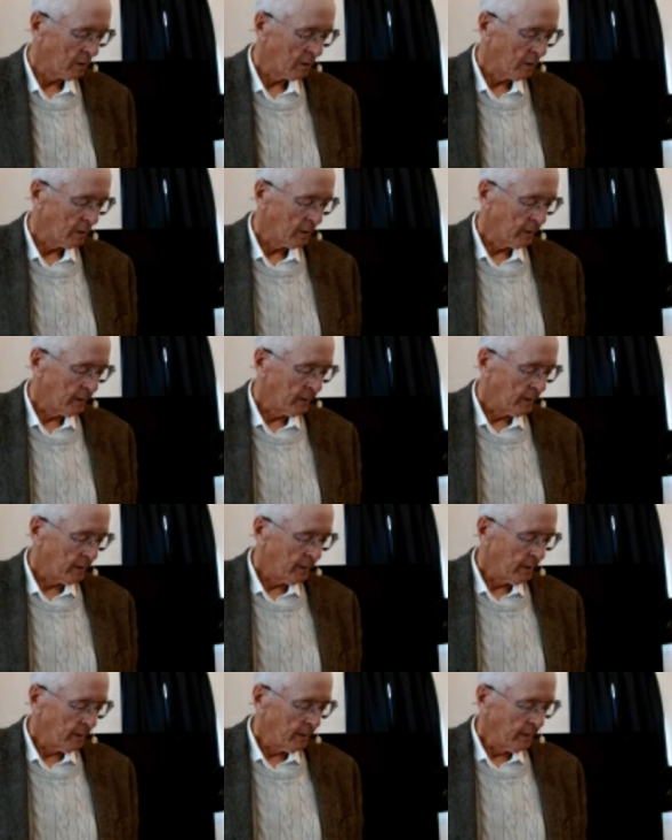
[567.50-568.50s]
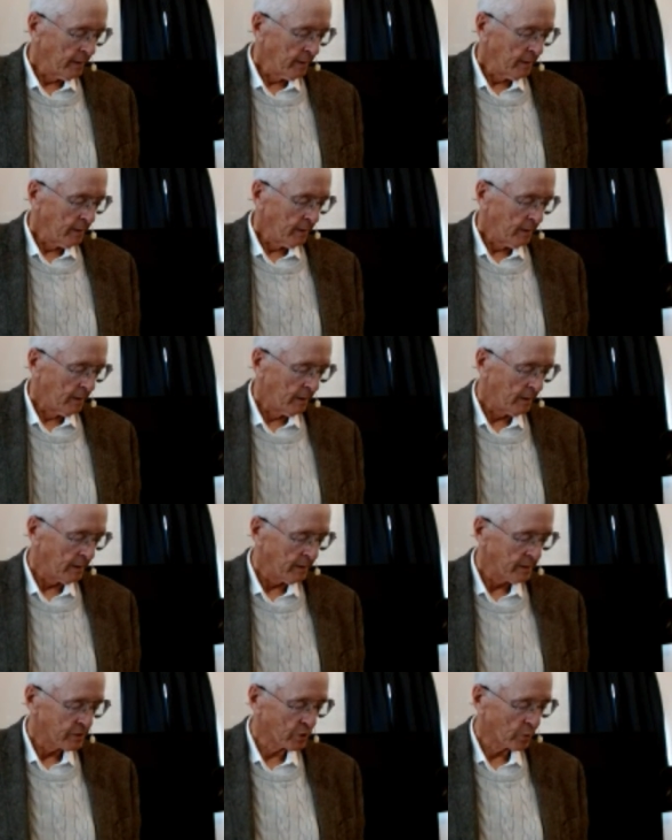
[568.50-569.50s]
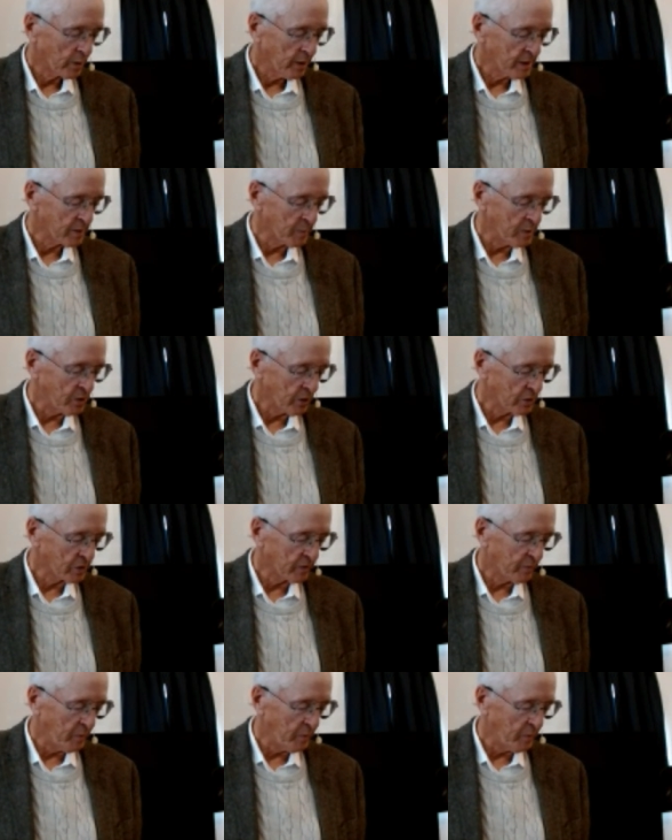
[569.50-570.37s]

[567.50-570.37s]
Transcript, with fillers: that. So her husband Joseph,